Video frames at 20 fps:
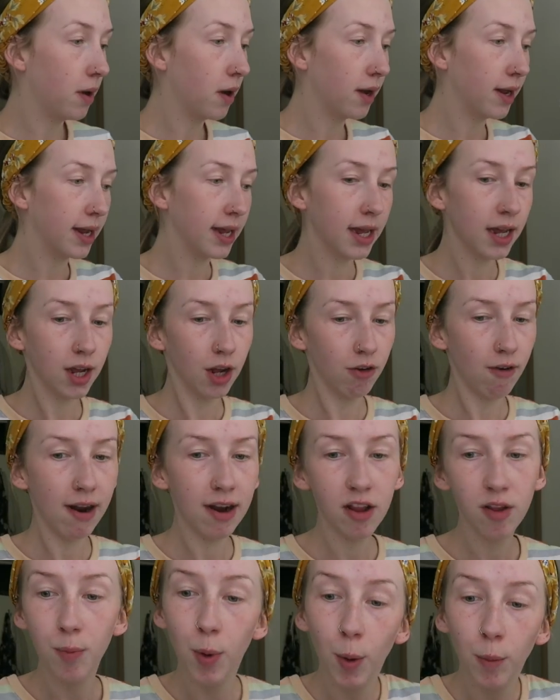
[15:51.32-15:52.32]
My
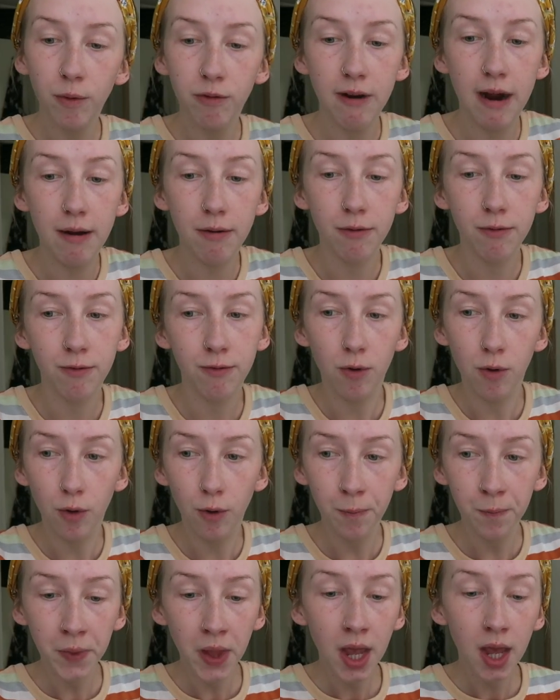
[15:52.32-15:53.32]
grand's popped round
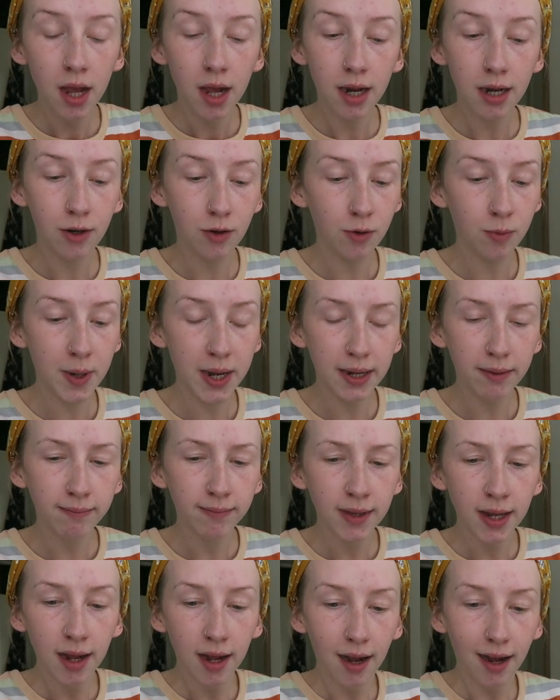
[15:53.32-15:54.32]
for a little bit.
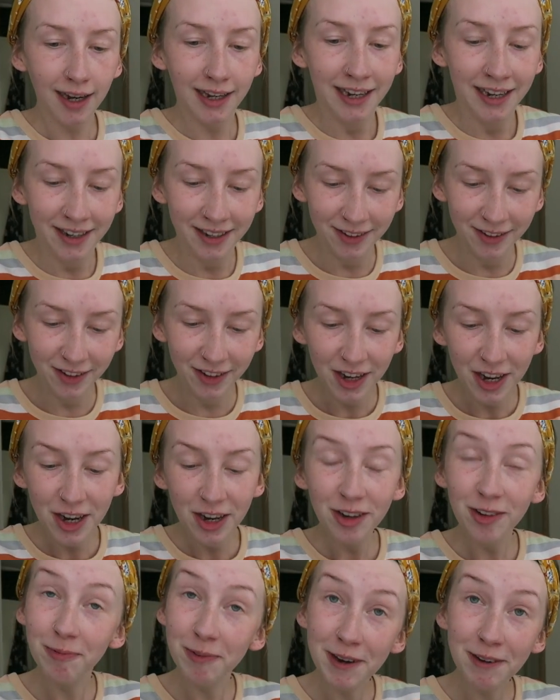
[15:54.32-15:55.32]

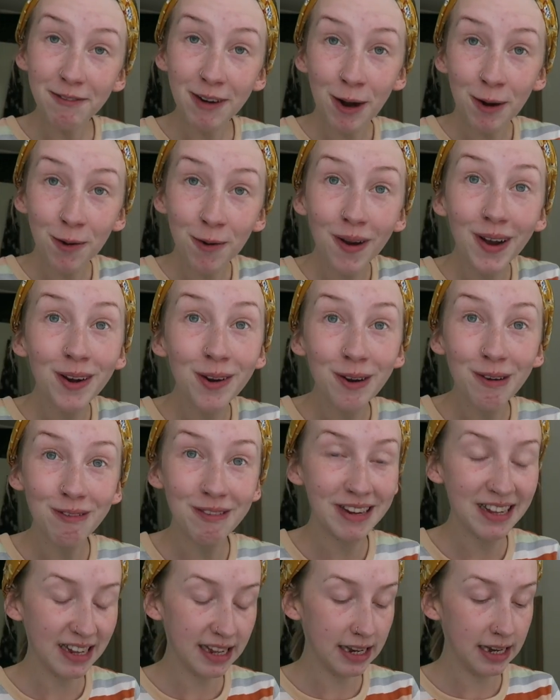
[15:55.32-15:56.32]
She's been round quite a
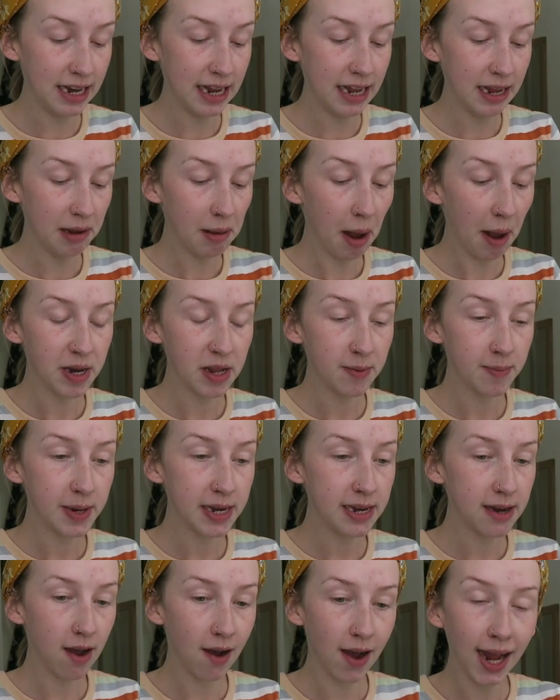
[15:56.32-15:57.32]
lot recently, but it's
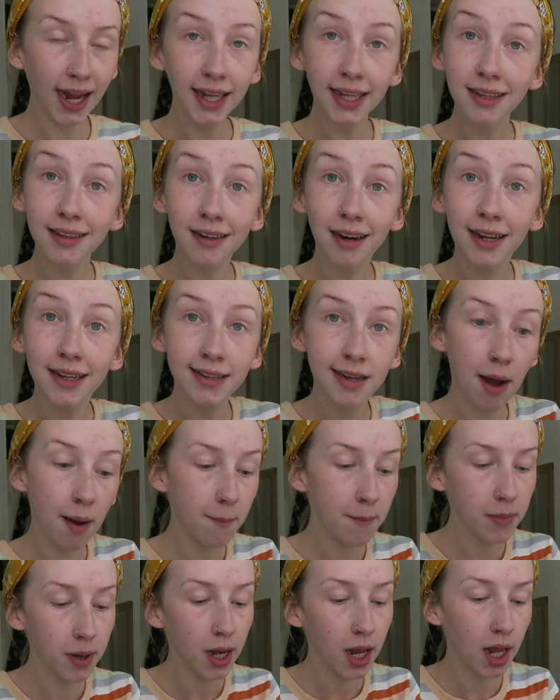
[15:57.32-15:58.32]
been nice, nice
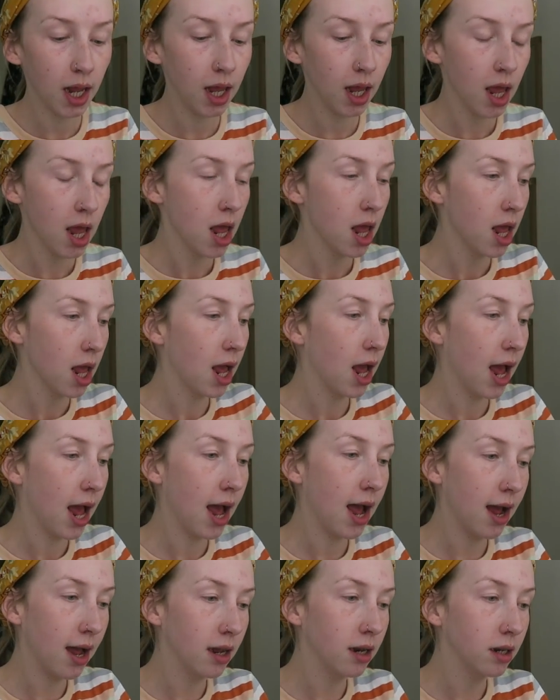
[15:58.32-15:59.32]
company,
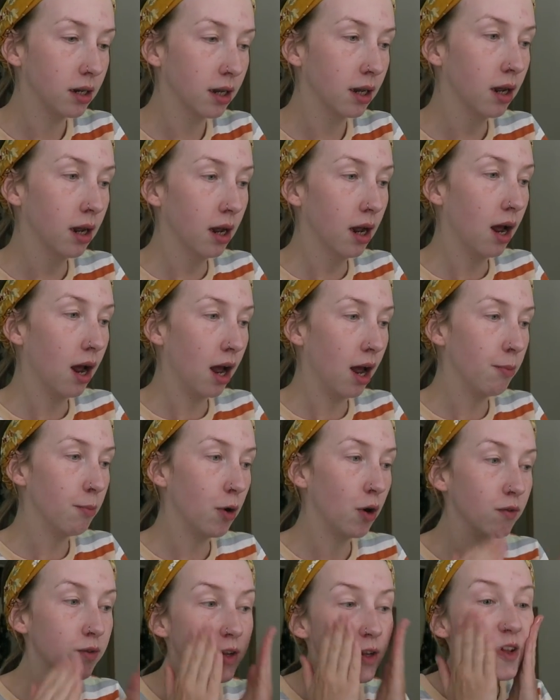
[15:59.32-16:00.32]
and
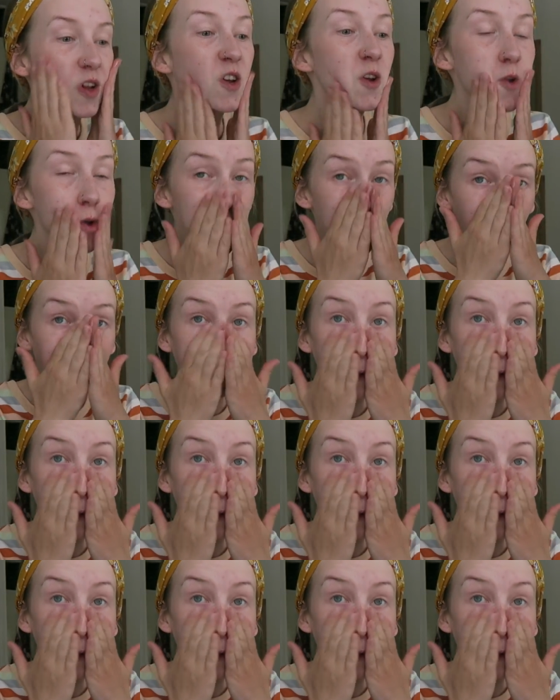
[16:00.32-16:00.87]
um, obviously it's